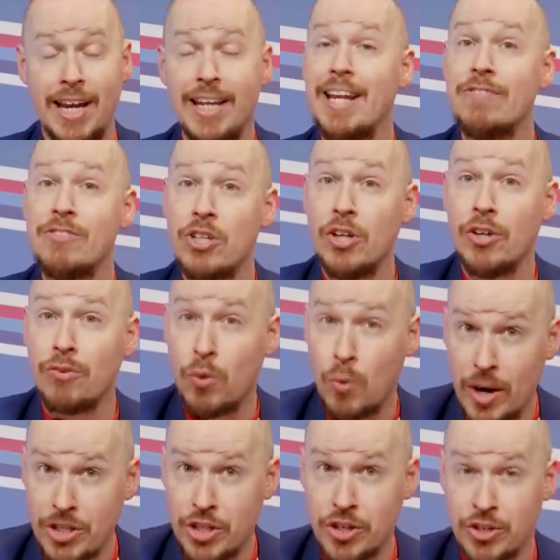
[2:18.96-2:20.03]
It left a lot of
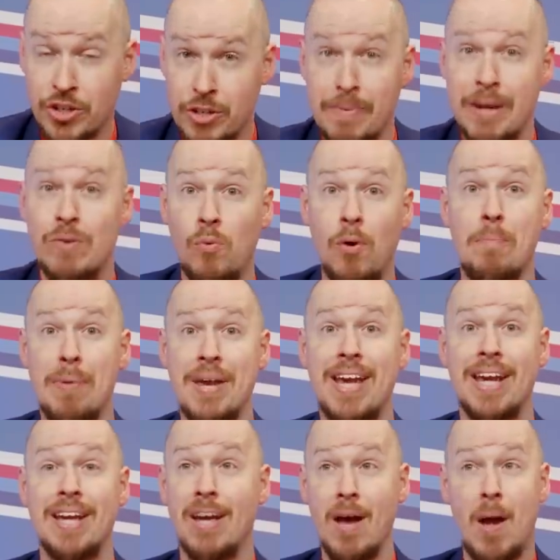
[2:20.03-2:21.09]
questions, the main one
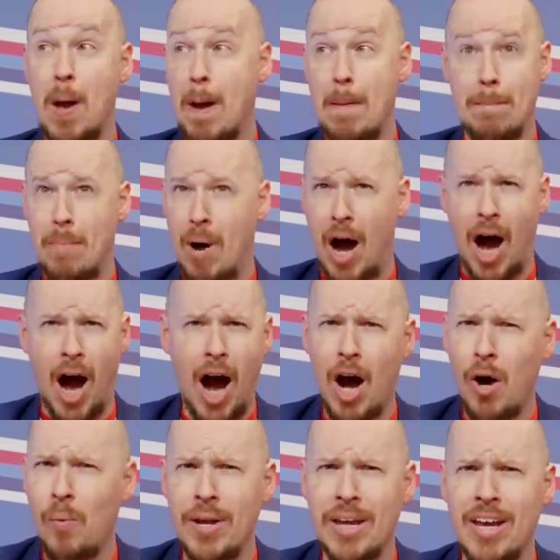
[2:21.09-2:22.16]
being,
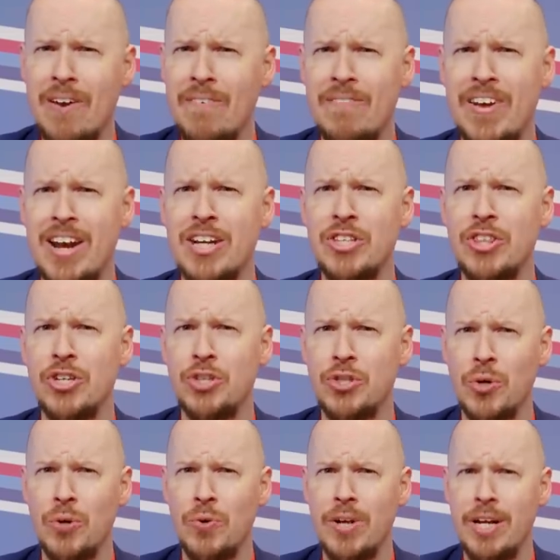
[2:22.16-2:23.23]
are we gonna finish the
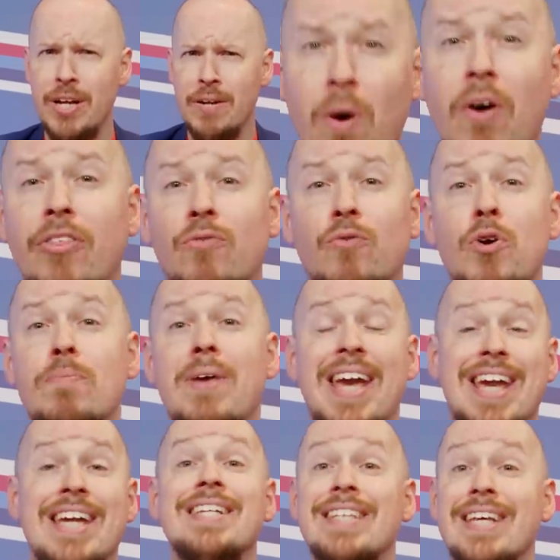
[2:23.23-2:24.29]
story? Well, the rumor
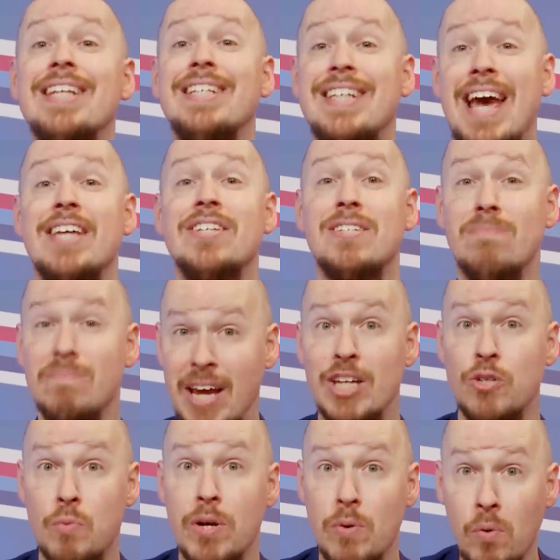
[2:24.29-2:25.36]
is that yes, we